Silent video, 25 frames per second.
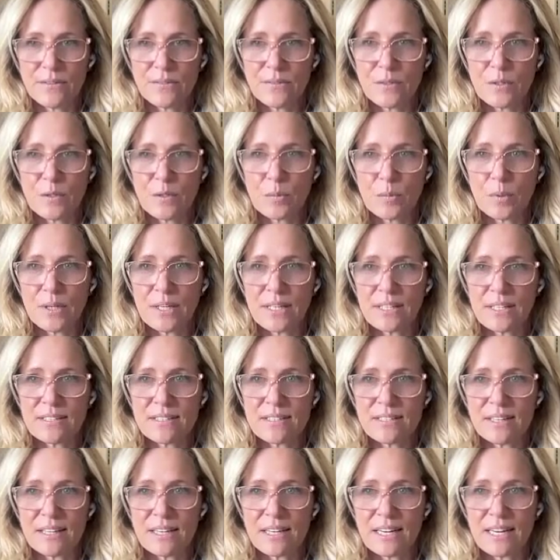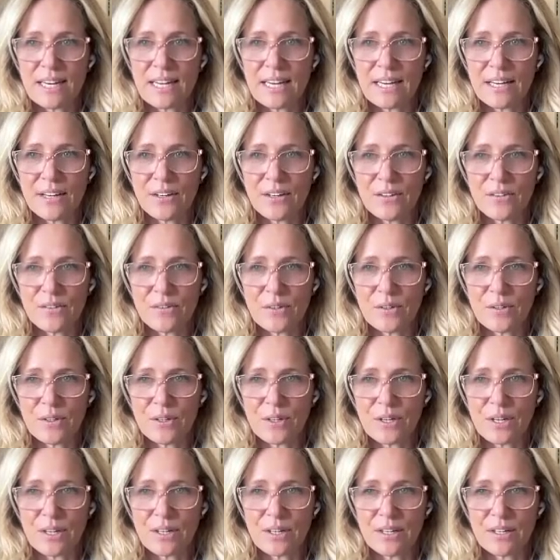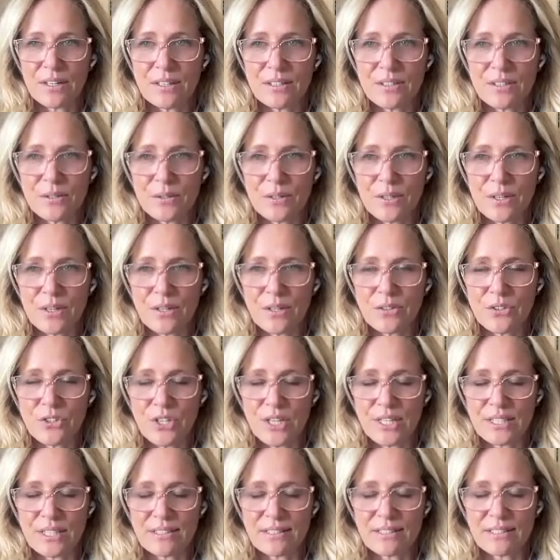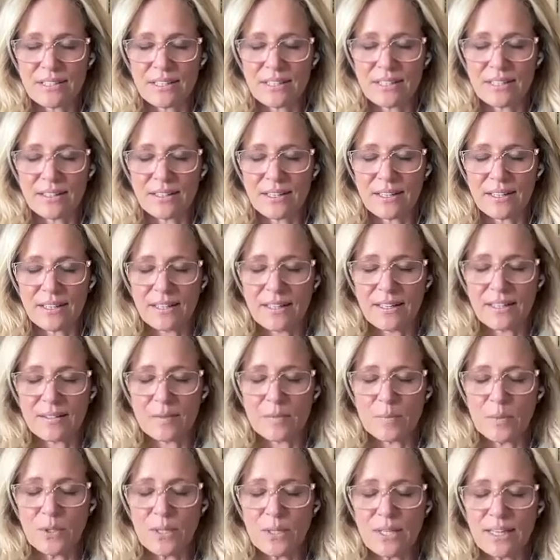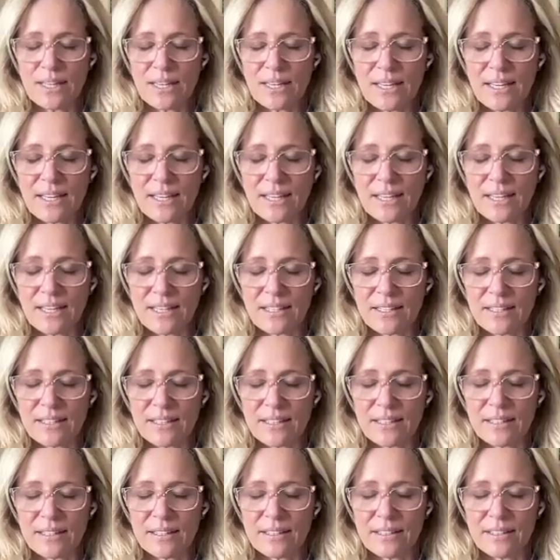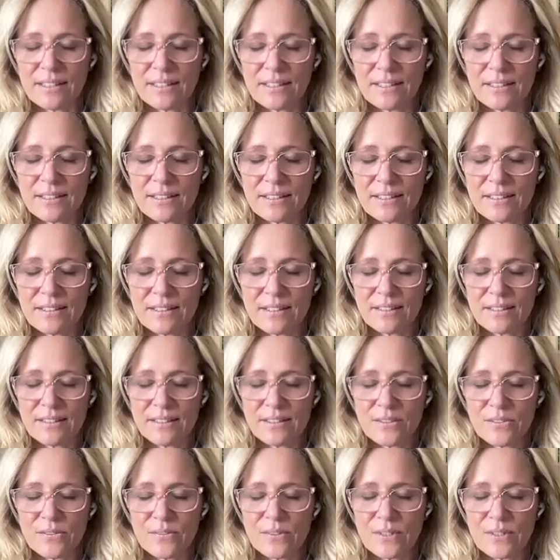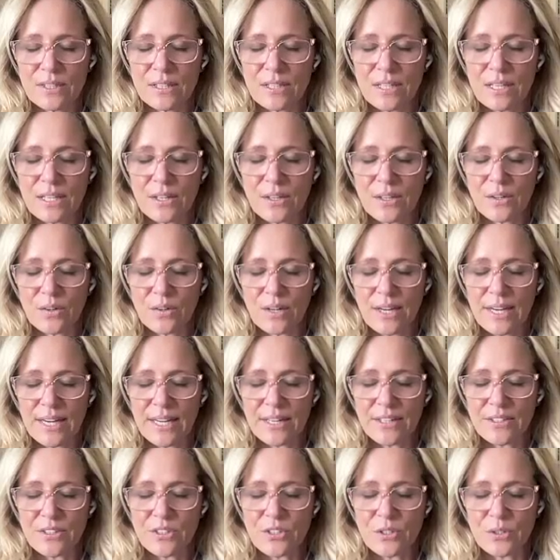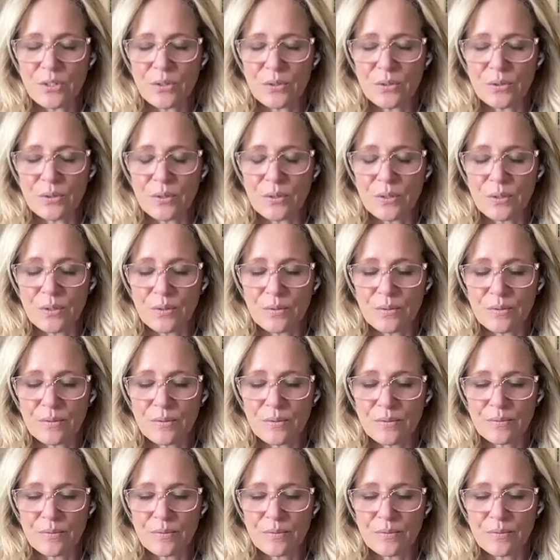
take a few breaths in and out of your heart or your chest area, breathing in the feeling of gratitude